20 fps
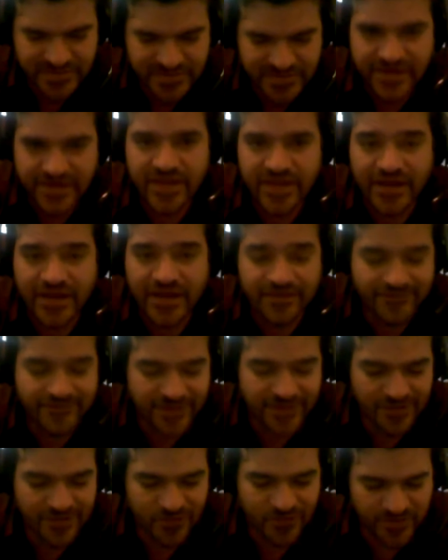And then I
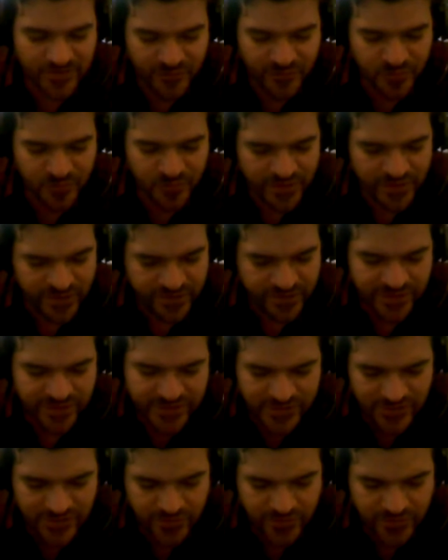follow up with the
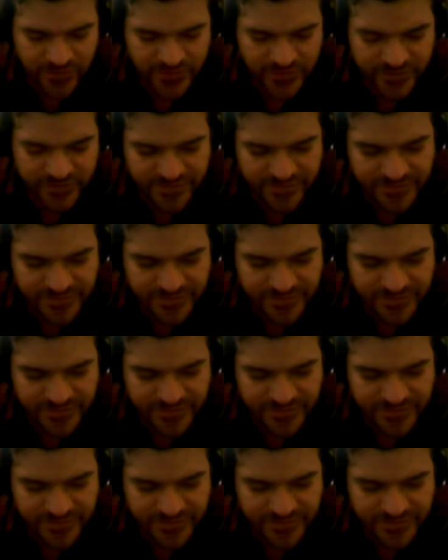close.